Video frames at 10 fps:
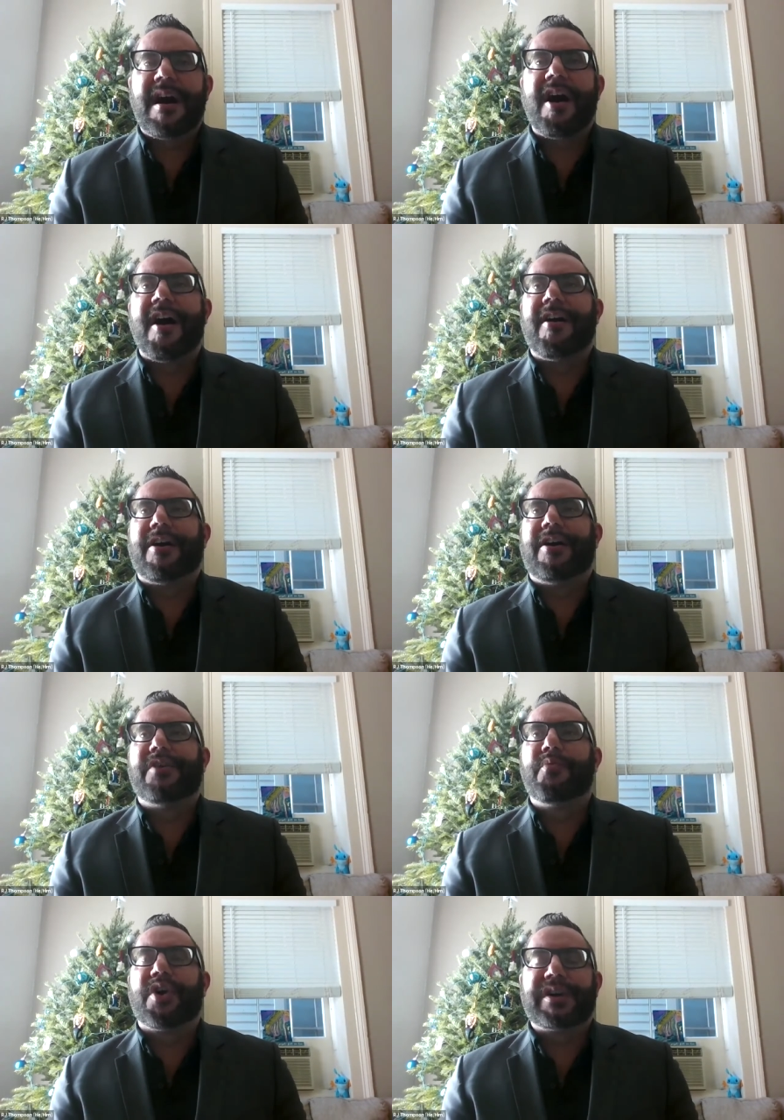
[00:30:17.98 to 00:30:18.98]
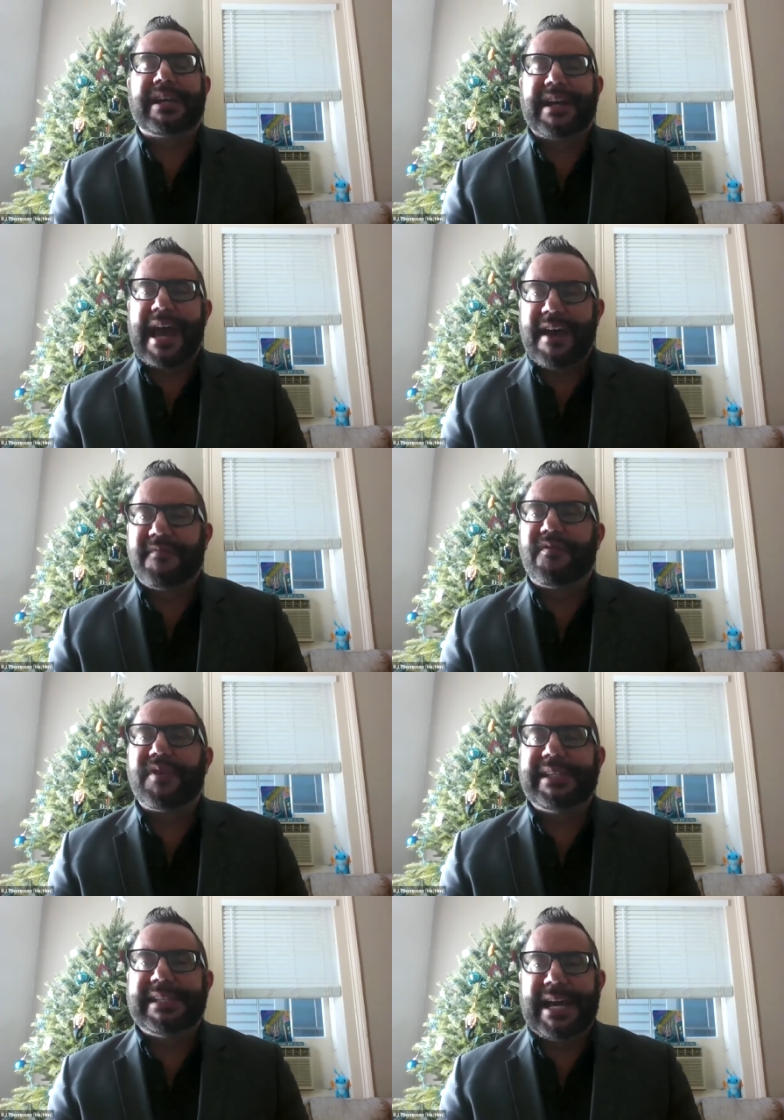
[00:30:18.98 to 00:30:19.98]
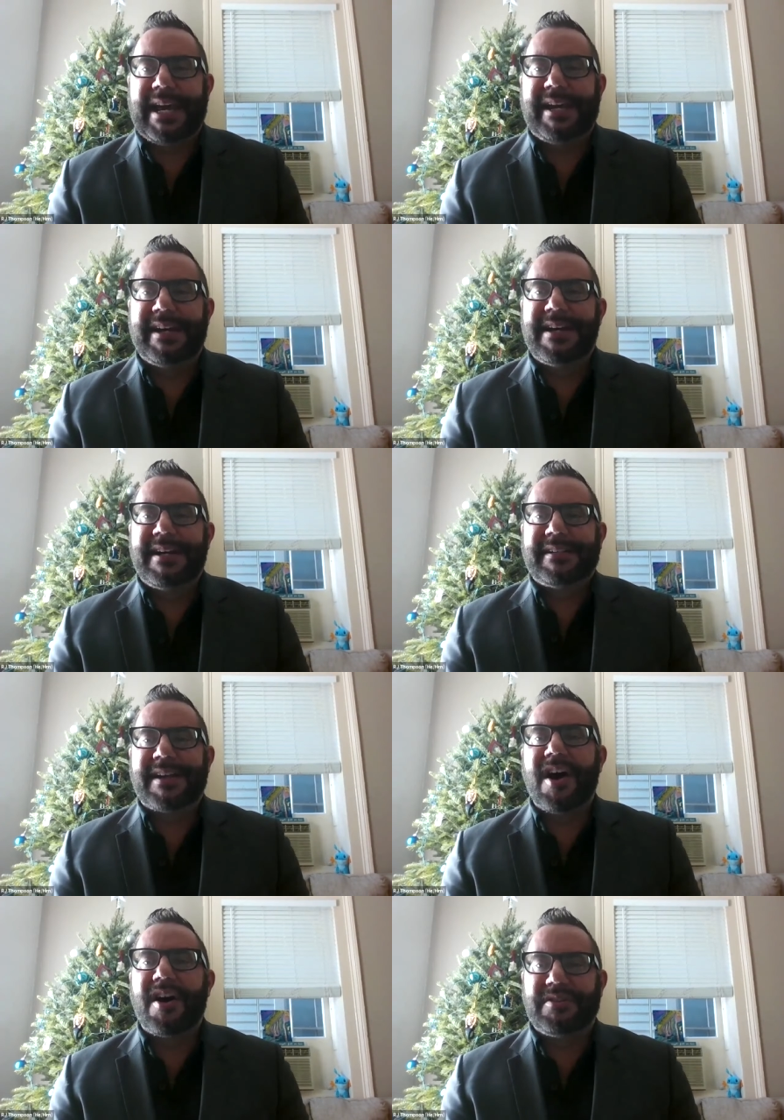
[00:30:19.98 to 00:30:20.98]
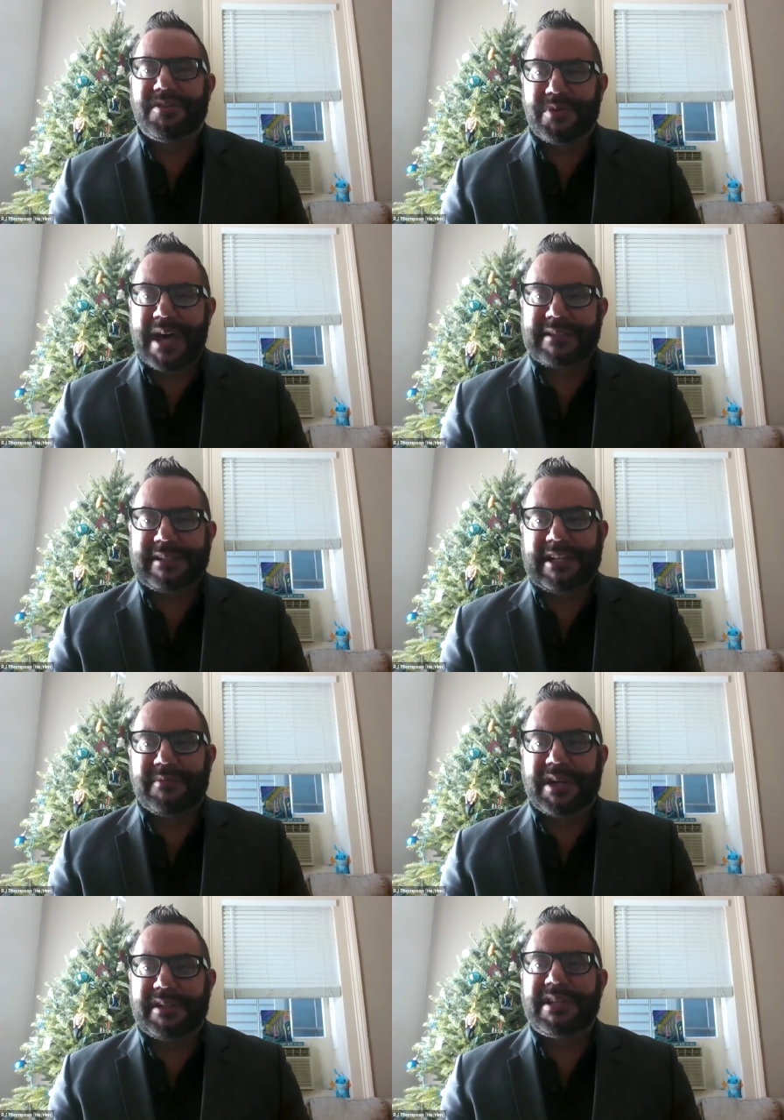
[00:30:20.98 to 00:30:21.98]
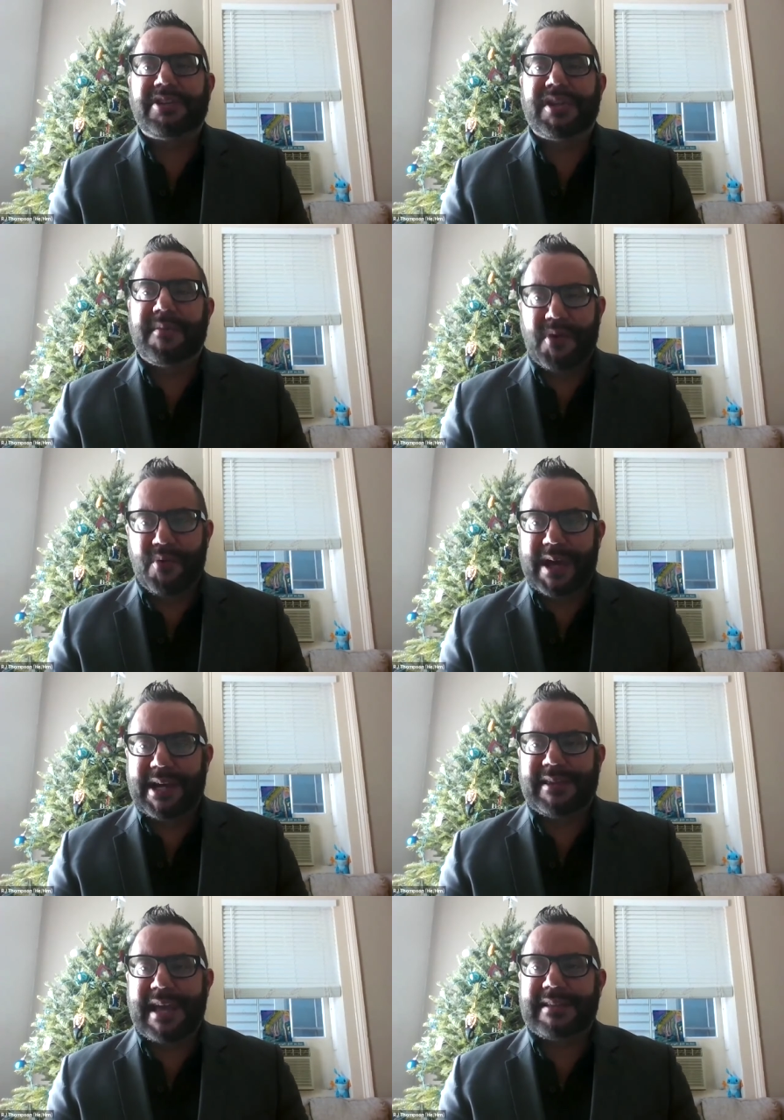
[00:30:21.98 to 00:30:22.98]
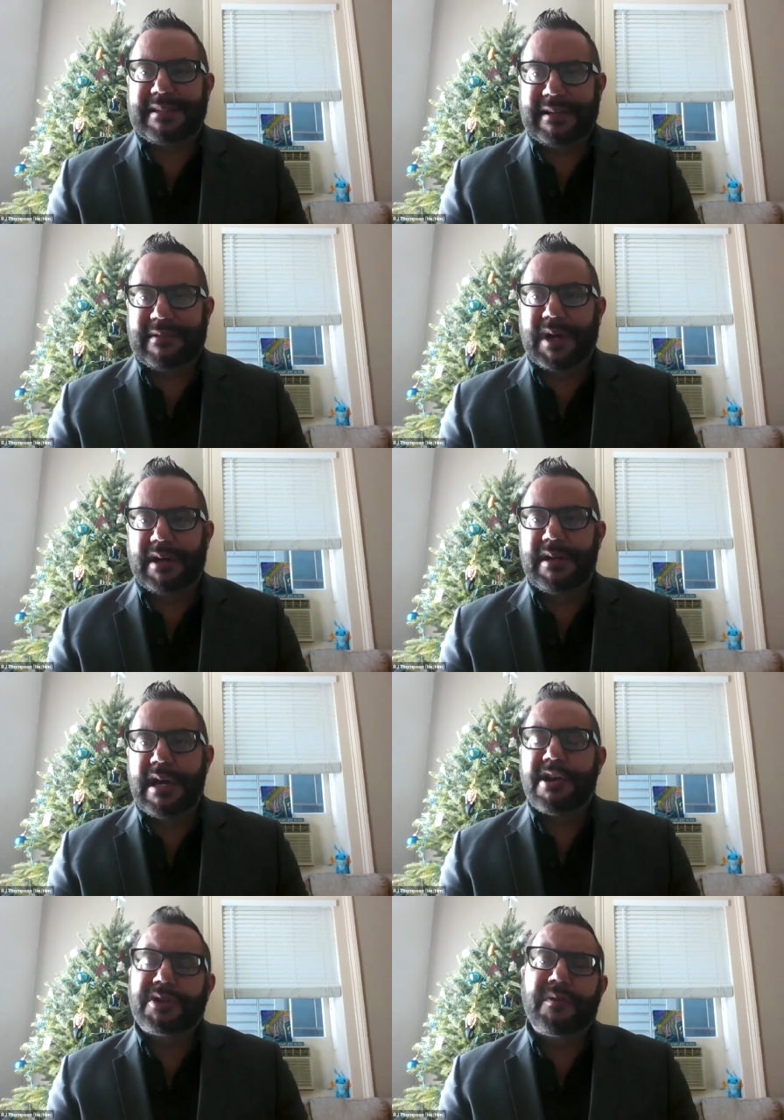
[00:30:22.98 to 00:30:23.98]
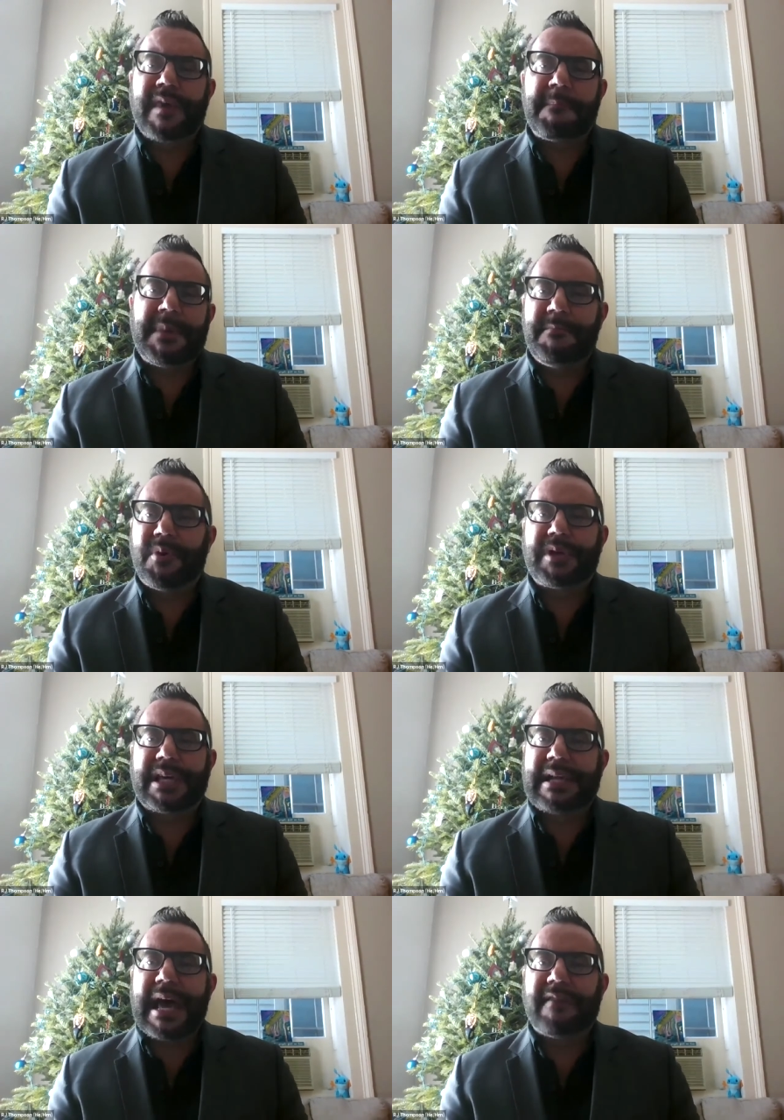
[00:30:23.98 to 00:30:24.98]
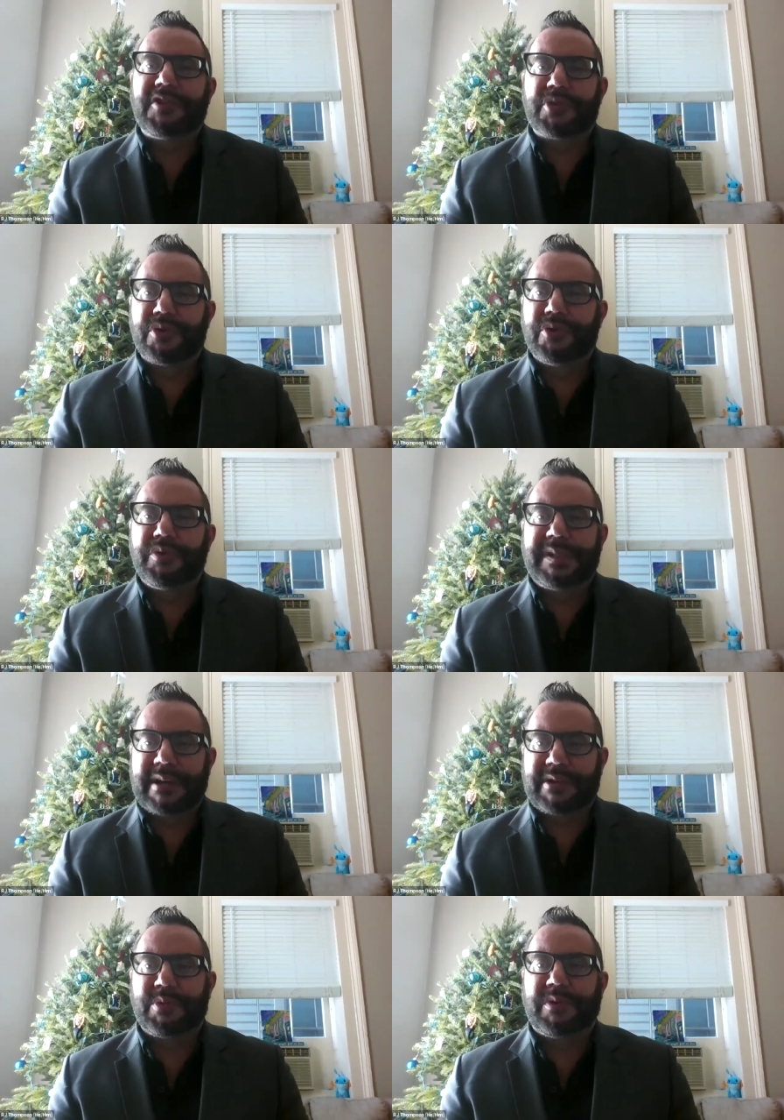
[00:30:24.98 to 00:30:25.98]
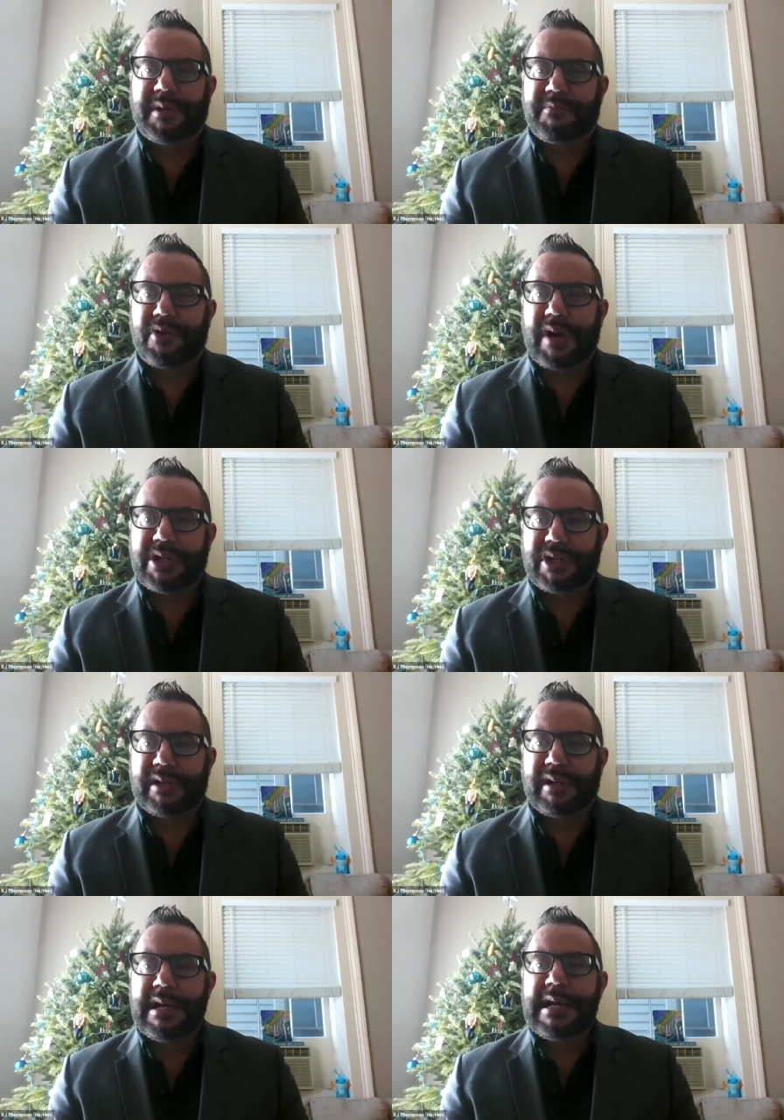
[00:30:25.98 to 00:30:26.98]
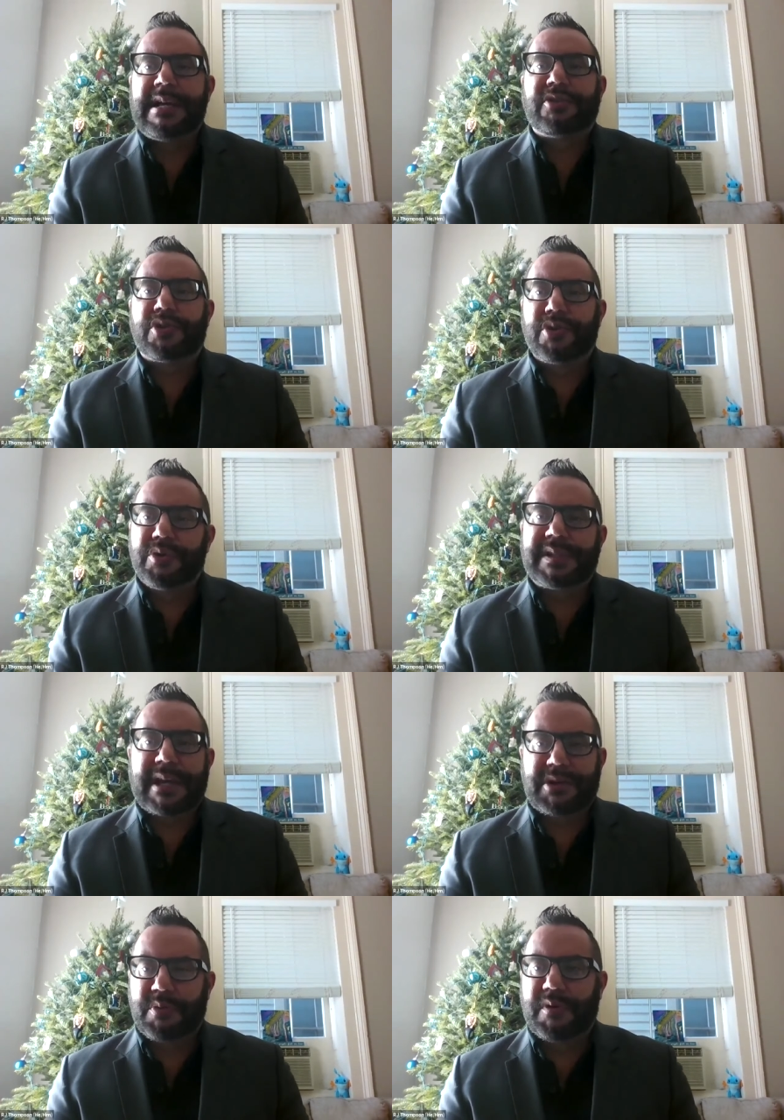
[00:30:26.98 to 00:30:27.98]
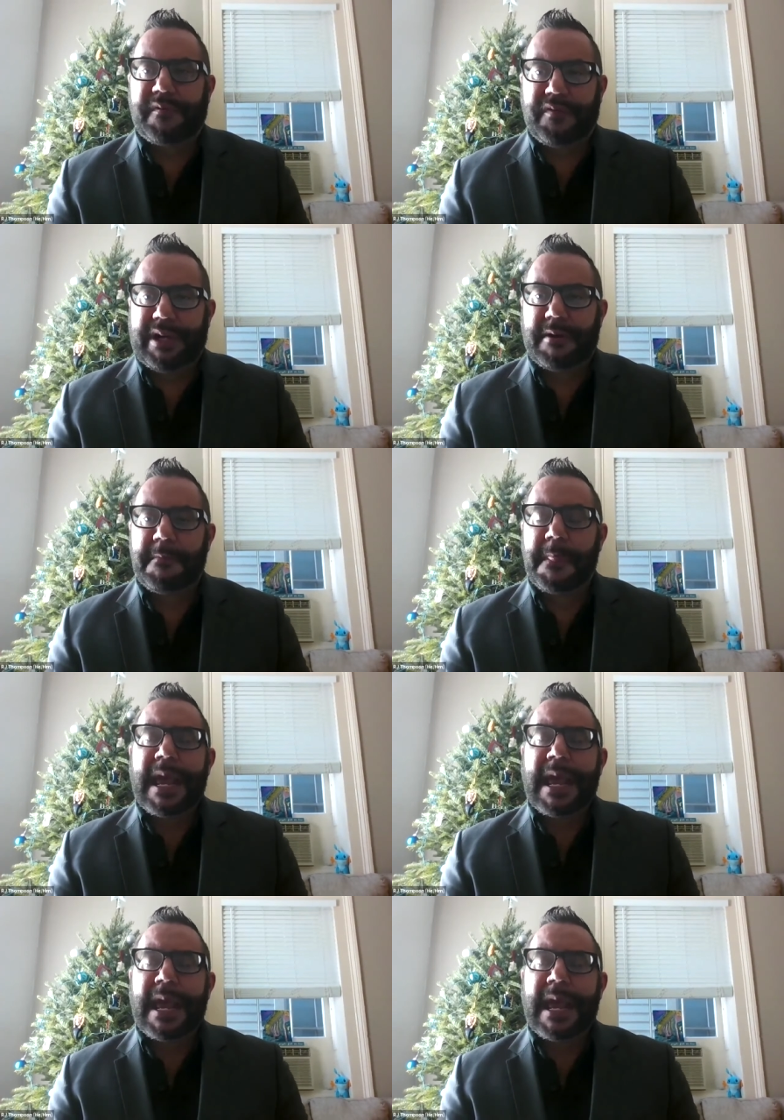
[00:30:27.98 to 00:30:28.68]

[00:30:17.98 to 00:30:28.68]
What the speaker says: are working every day to undo that stigma, to chip away at that stigma, so that people can have true sexual liberation, true sexual freedom.